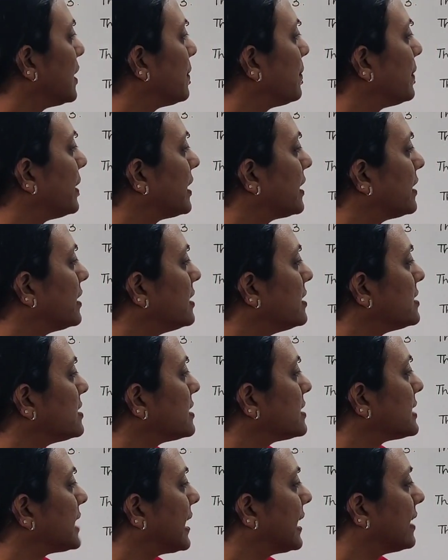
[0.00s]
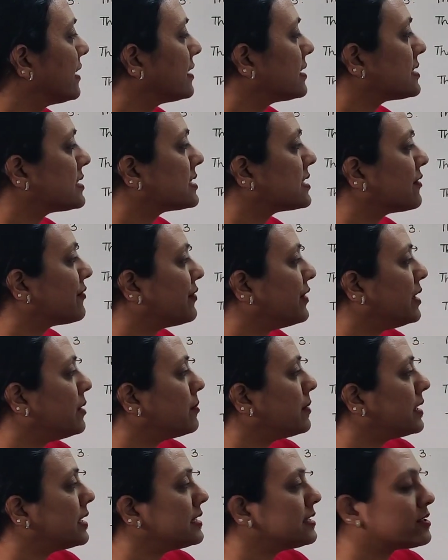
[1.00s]
Because tigress is a
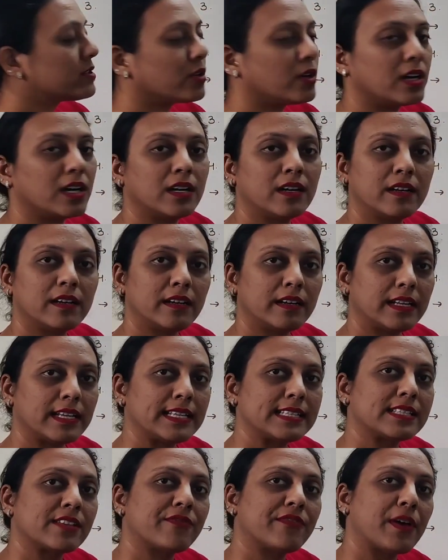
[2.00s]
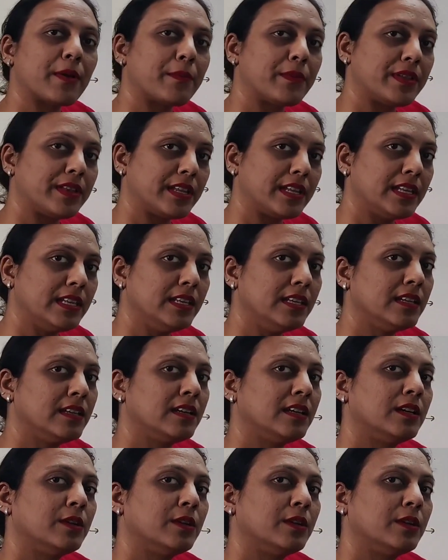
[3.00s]
female, so her is a feminine